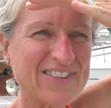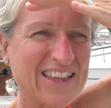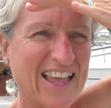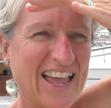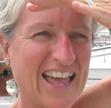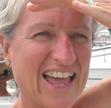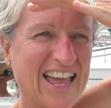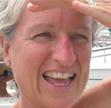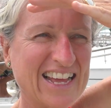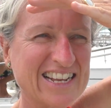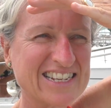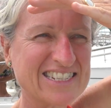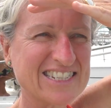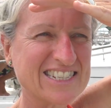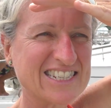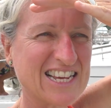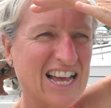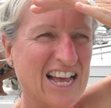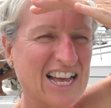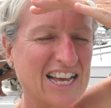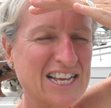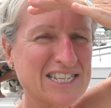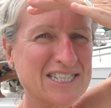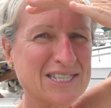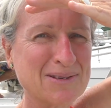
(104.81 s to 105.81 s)
and
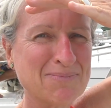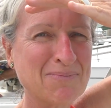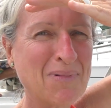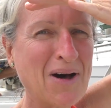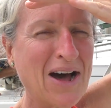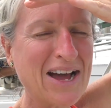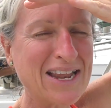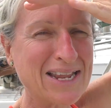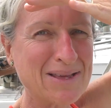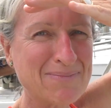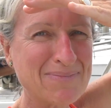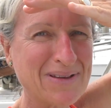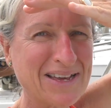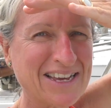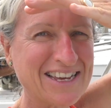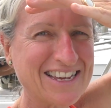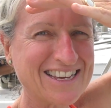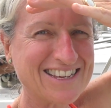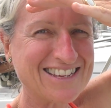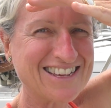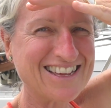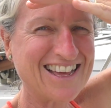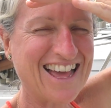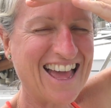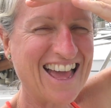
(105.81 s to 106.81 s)
it's a mighty big
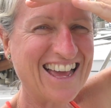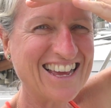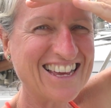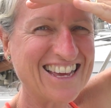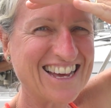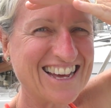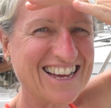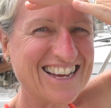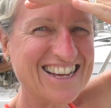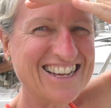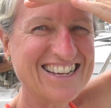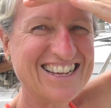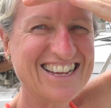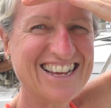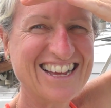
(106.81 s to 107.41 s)
anchor